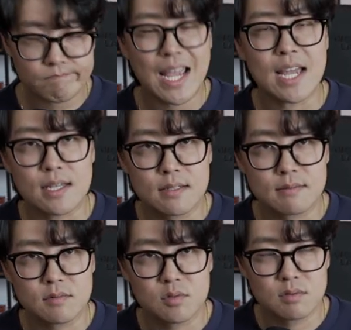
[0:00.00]
hey,
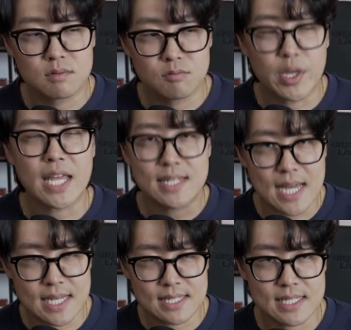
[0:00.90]
we can
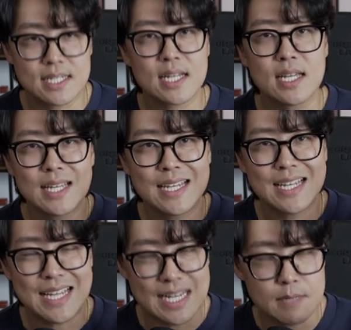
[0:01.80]
test it
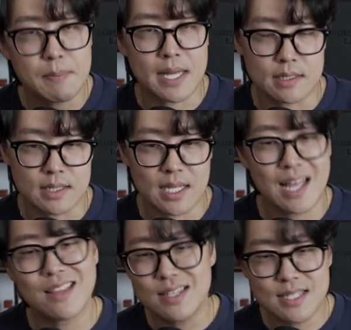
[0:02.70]
independently.
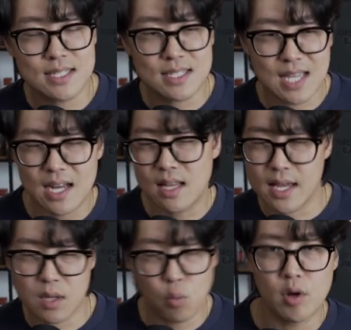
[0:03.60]
And this is kind of
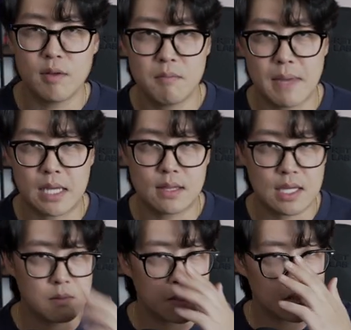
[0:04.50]
like one of the main
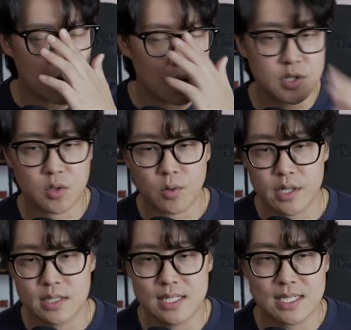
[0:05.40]
thing about the
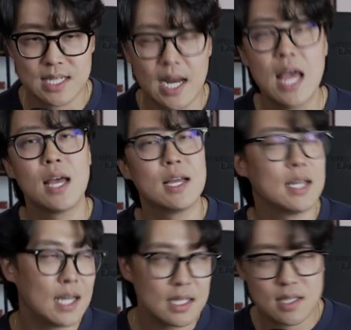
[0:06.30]
object-oriented design.
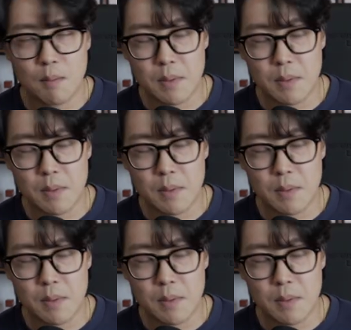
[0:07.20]
Some